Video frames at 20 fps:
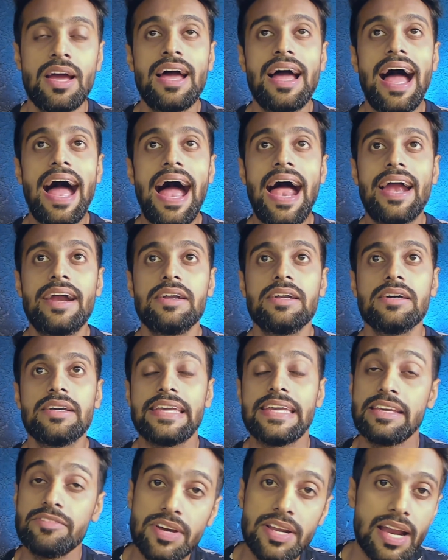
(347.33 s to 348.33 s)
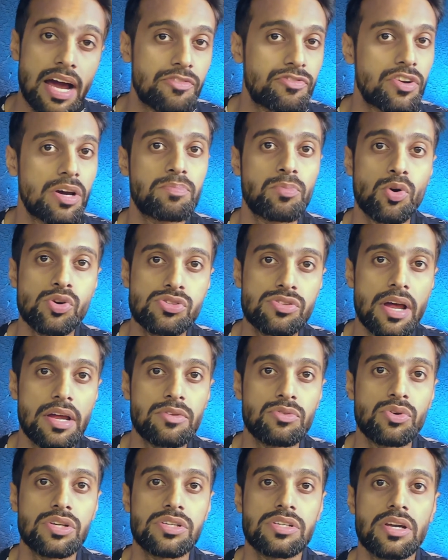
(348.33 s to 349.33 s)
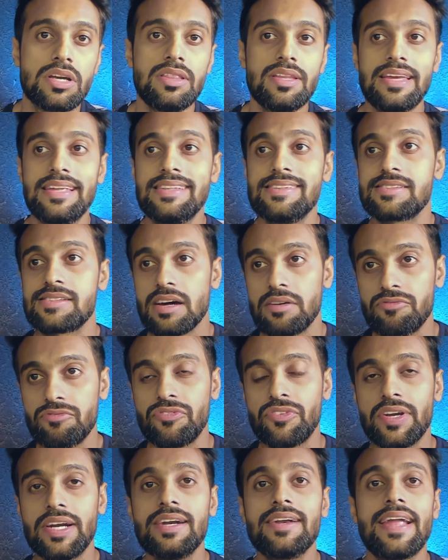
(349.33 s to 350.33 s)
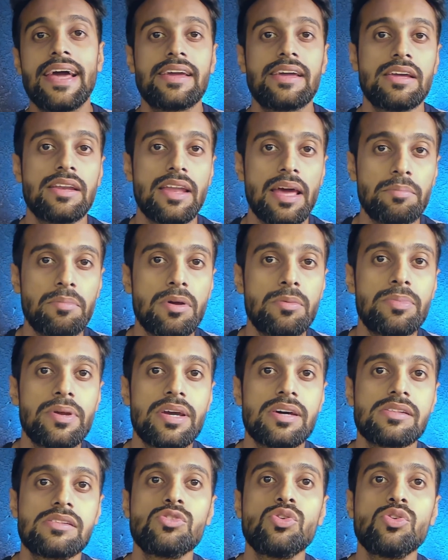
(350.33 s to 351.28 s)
And even after post-graduation, in some field like in MBBS,